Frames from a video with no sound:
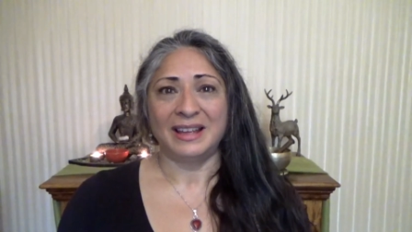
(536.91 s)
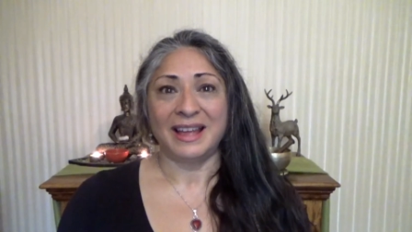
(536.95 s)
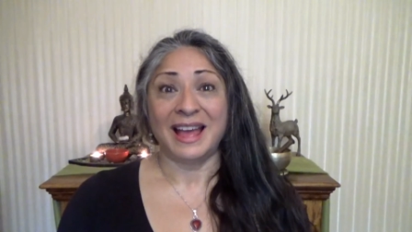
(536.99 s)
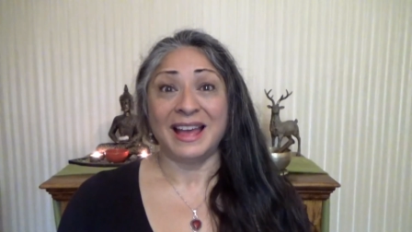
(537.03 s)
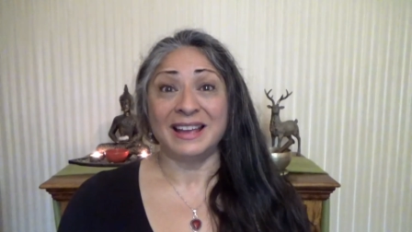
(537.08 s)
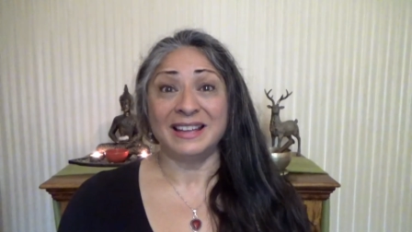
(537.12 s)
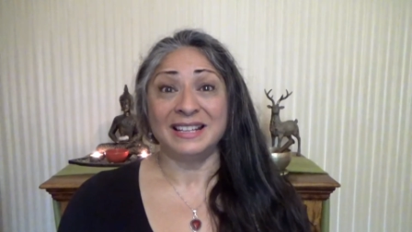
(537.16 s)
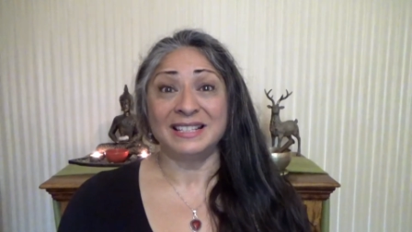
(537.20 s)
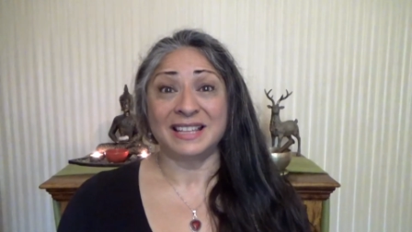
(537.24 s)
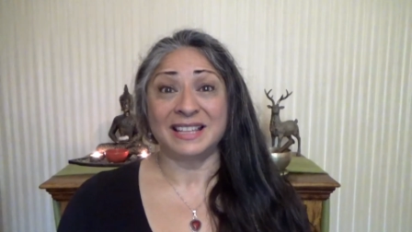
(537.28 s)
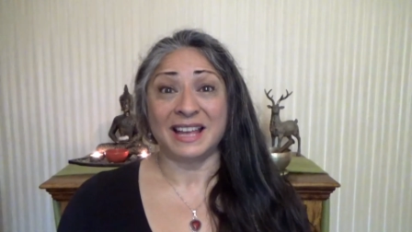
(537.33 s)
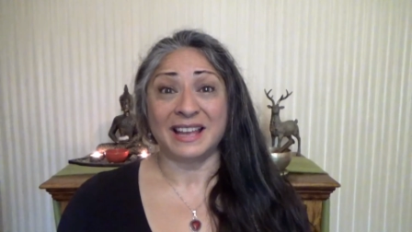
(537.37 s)

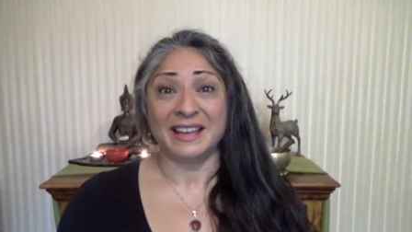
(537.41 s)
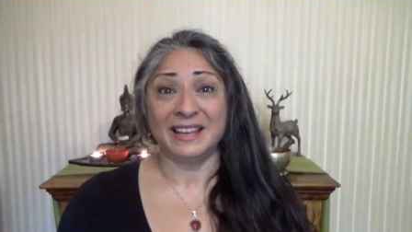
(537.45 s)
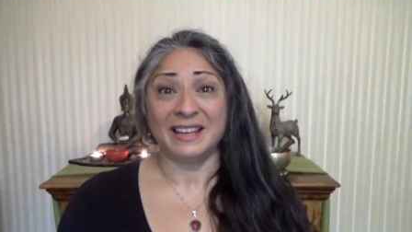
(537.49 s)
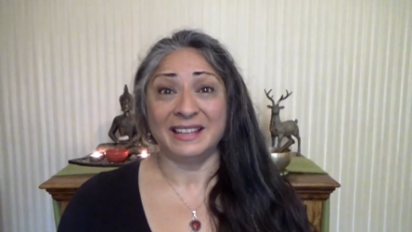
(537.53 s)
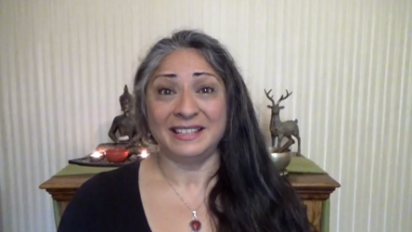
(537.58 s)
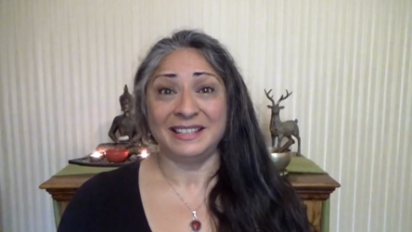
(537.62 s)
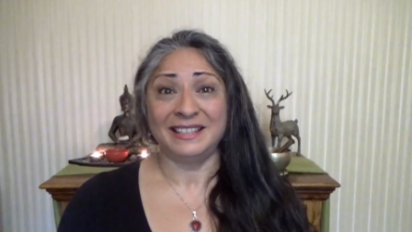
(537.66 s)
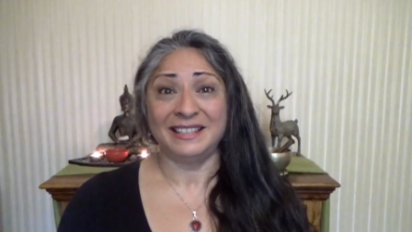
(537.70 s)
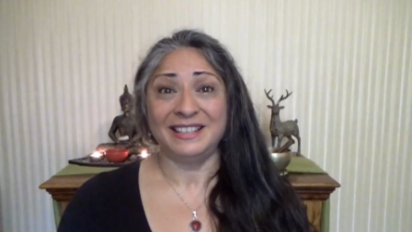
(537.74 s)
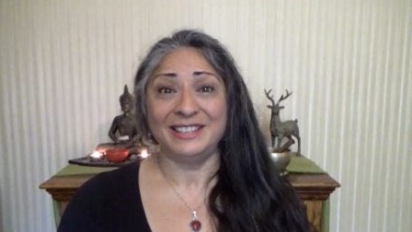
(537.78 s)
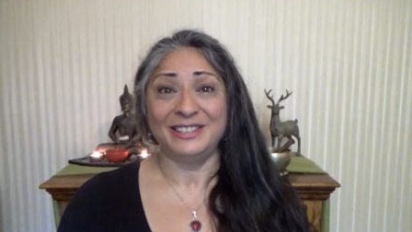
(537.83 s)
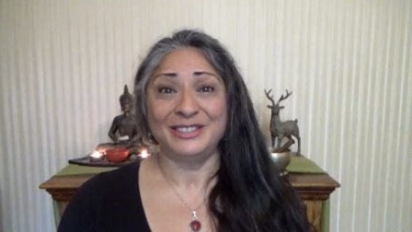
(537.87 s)

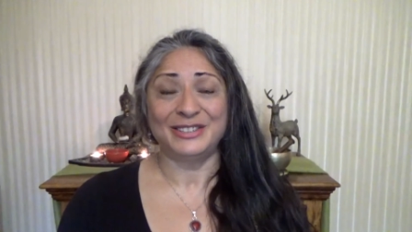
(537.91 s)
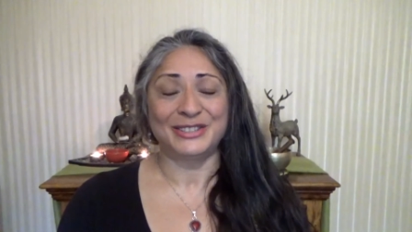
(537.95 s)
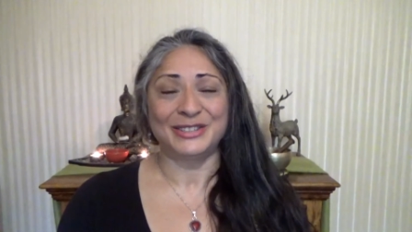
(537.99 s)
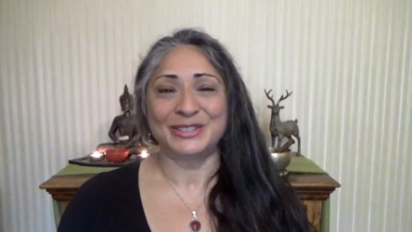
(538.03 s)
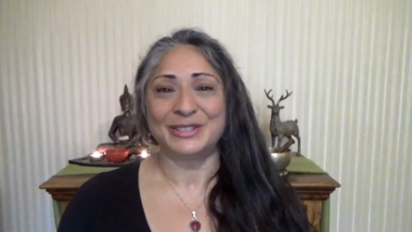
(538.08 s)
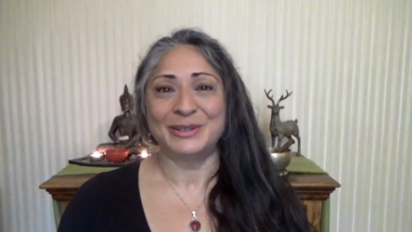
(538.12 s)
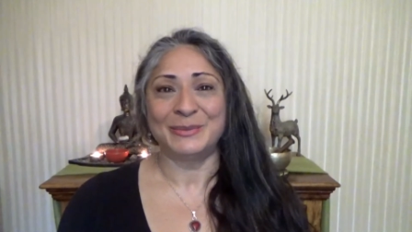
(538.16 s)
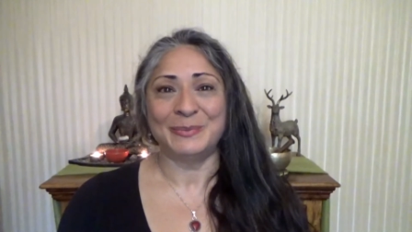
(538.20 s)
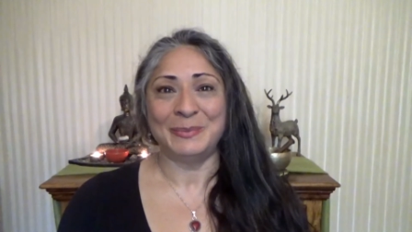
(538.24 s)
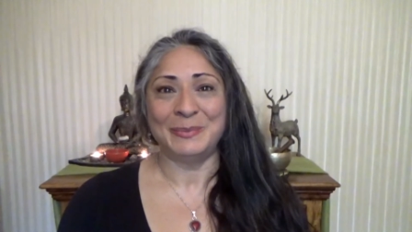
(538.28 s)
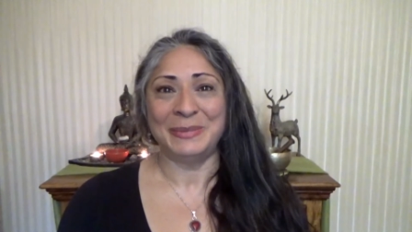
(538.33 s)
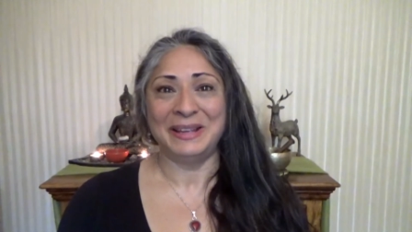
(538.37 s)
anxiety
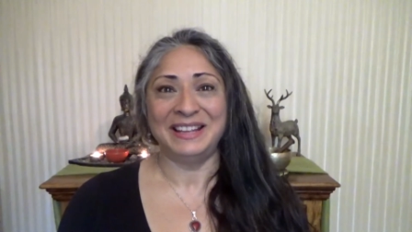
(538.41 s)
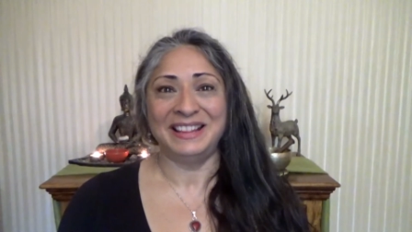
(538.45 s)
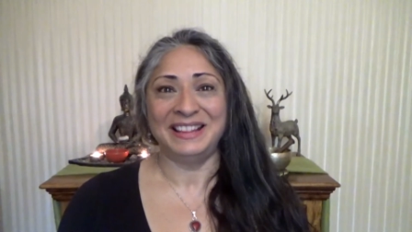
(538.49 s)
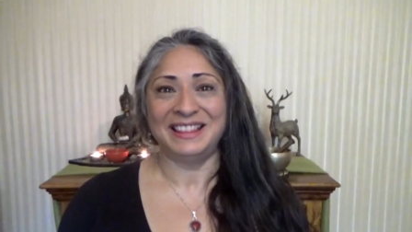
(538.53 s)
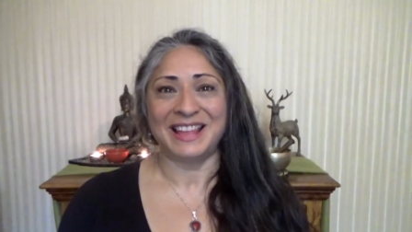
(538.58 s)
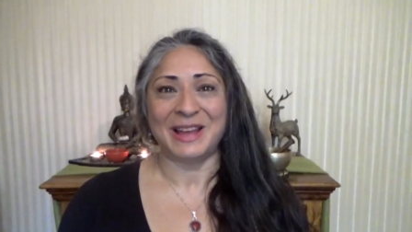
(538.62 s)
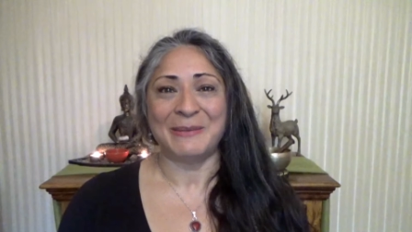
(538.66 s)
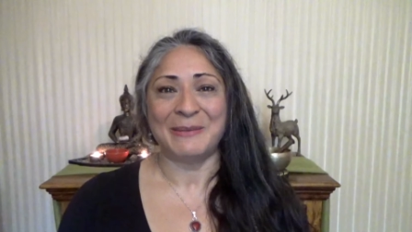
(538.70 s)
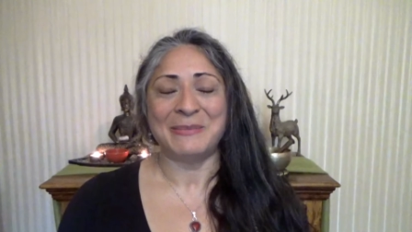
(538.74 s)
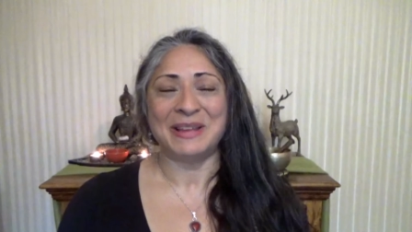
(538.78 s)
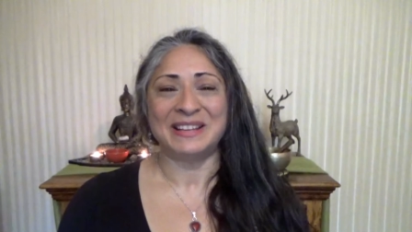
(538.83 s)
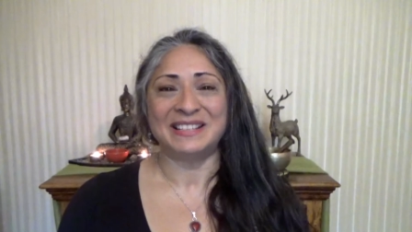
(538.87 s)
doesn't mean
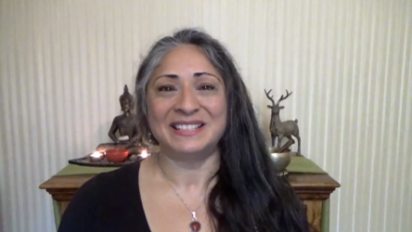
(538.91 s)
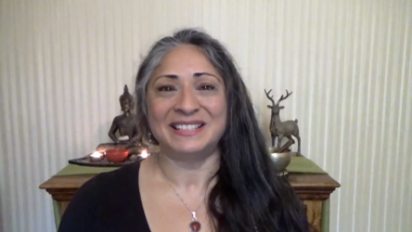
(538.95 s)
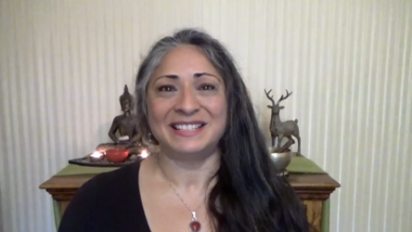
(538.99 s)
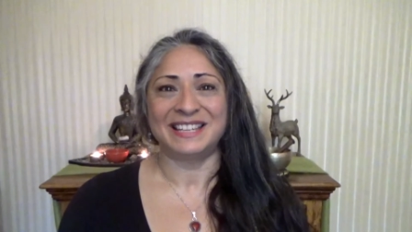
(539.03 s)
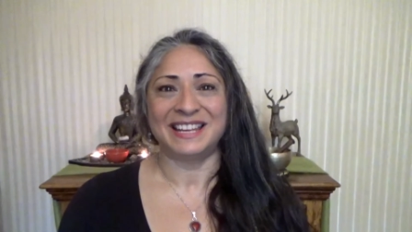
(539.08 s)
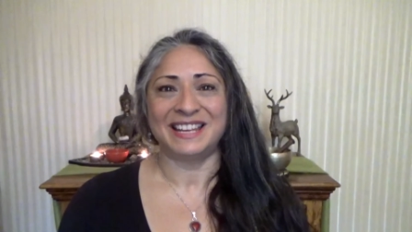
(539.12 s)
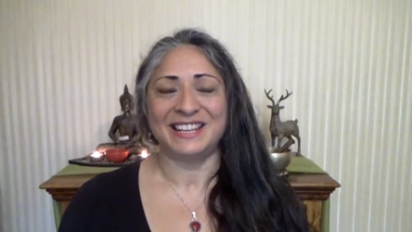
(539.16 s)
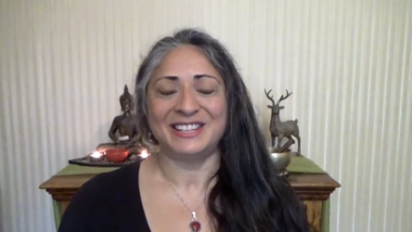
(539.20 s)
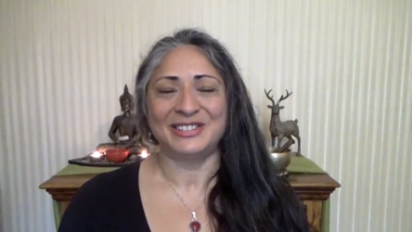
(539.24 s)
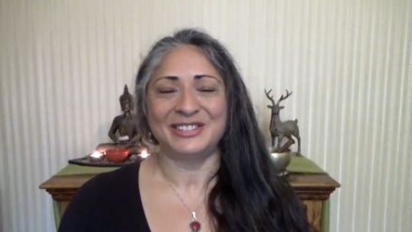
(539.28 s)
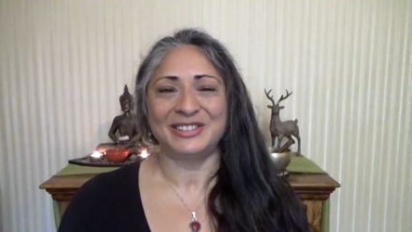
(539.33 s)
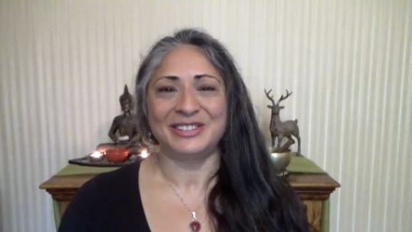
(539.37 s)
that
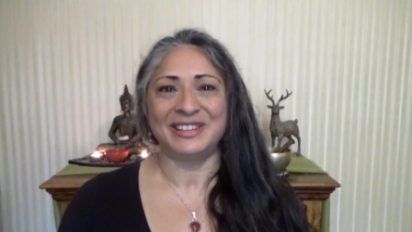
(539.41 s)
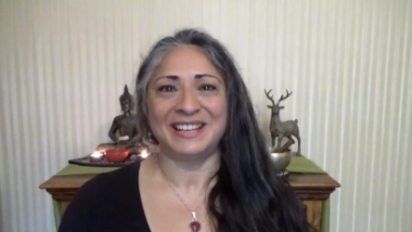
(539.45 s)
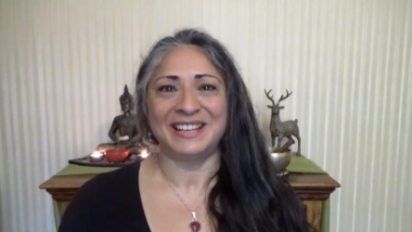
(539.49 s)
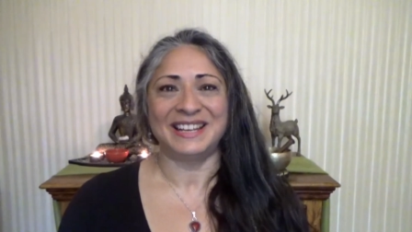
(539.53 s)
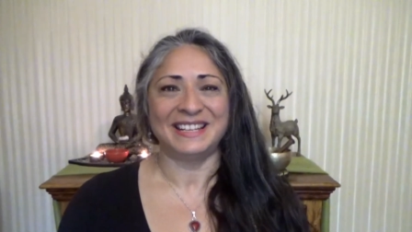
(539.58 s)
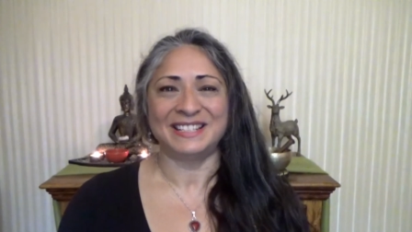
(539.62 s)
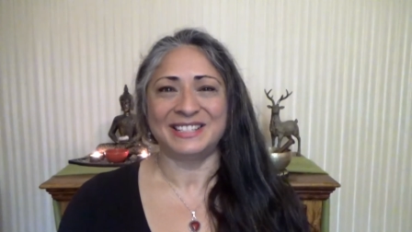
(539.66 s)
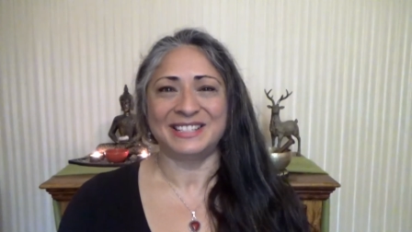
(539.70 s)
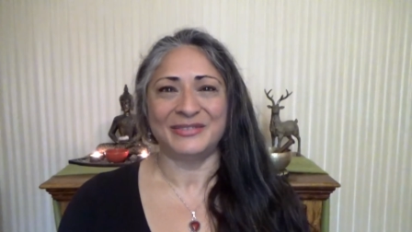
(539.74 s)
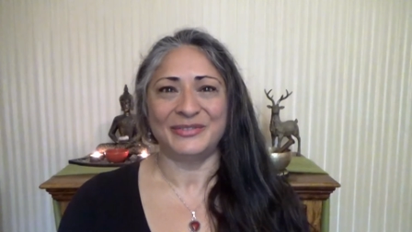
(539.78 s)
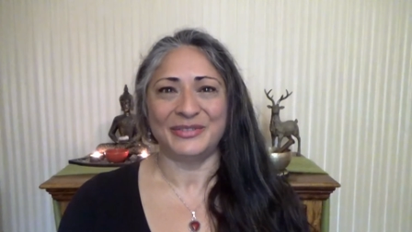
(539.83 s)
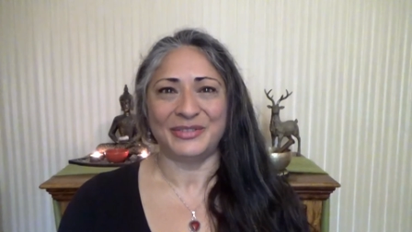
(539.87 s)
meditation
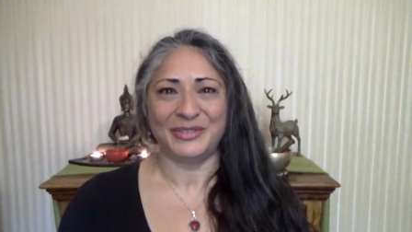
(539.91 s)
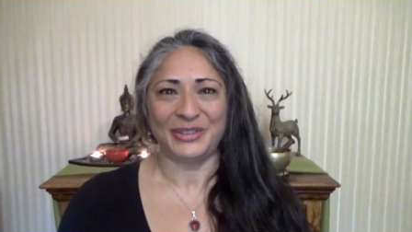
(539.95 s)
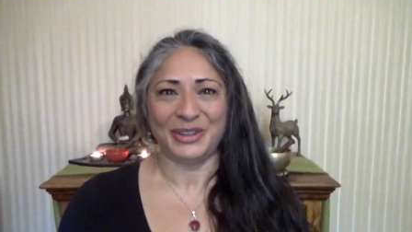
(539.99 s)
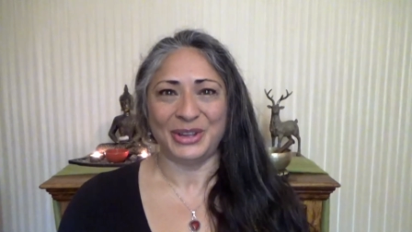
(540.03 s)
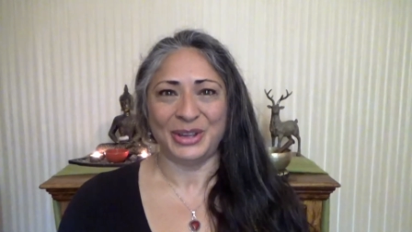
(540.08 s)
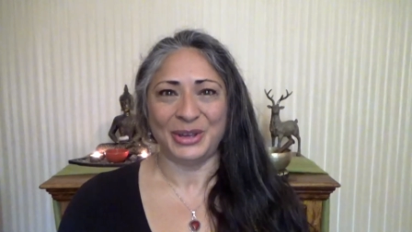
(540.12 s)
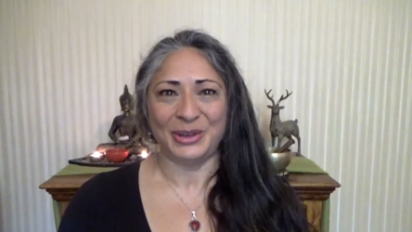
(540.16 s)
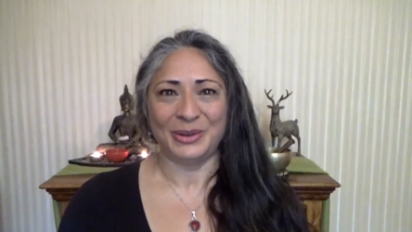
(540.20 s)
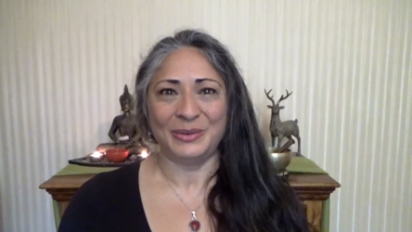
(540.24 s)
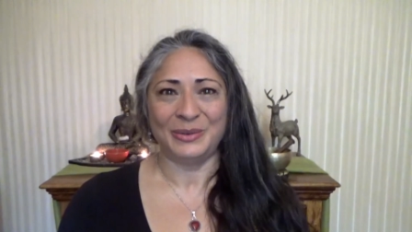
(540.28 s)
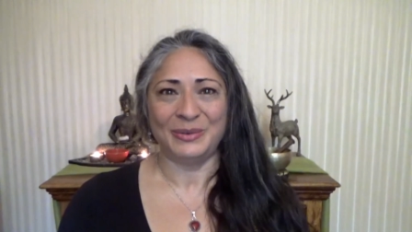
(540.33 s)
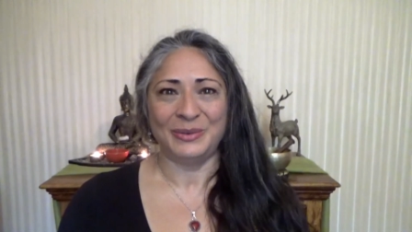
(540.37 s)
isn't for
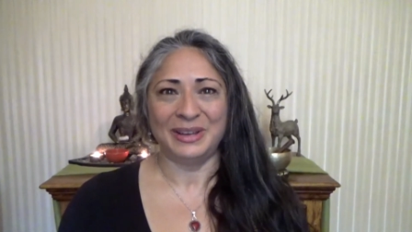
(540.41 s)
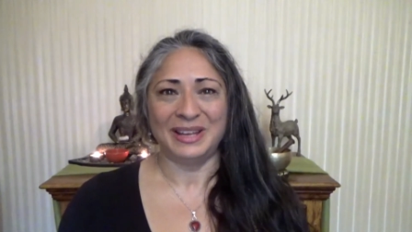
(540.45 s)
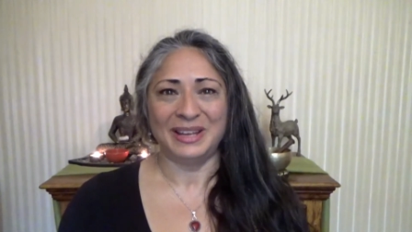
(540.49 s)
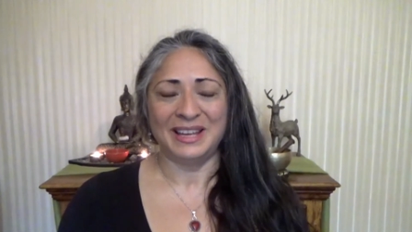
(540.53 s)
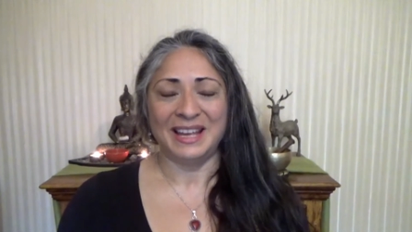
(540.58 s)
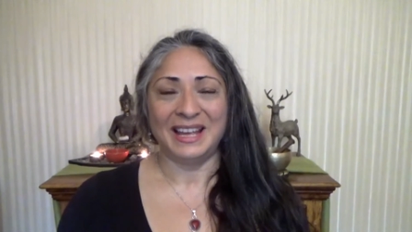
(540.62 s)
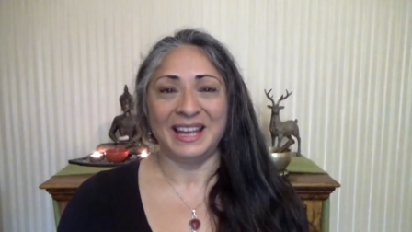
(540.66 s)
you.